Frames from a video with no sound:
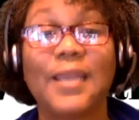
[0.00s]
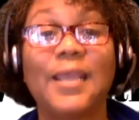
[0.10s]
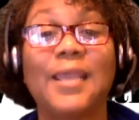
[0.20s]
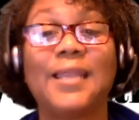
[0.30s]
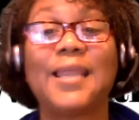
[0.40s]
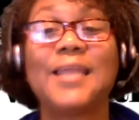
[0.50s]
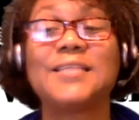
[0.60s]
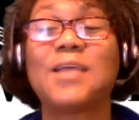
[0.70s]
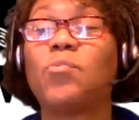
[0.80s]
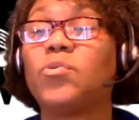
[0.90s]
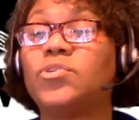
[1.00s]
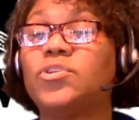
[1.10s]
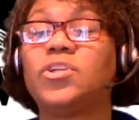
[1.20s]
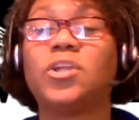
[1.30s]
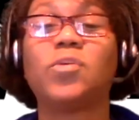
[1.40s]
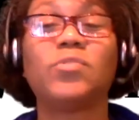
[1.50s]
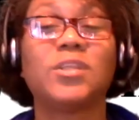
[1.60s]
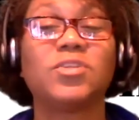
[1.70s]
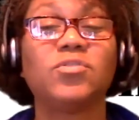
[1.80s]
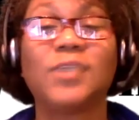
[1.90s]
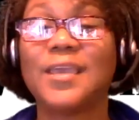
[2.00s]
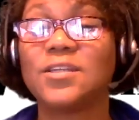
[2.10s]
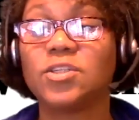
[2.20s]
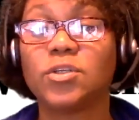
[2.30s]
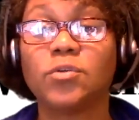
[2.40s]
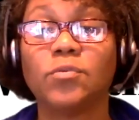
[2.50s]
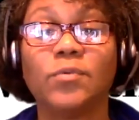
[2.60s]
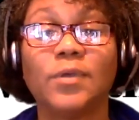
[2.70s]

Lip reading: And ladies, I want you to know that you can too.